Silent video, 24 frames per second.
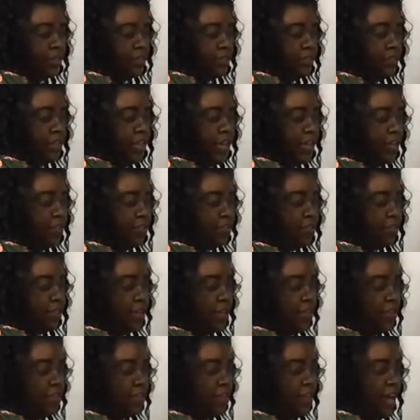Take the
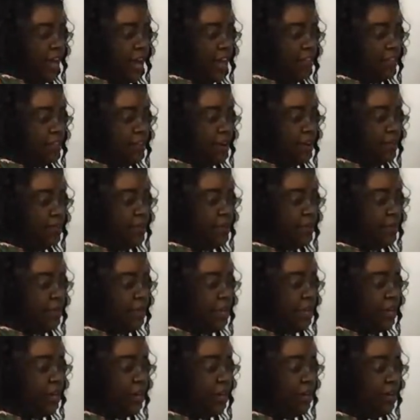other side, start in the middle
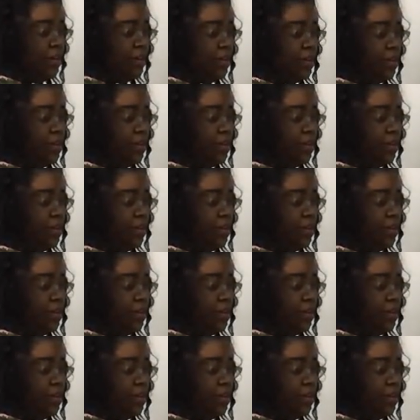here.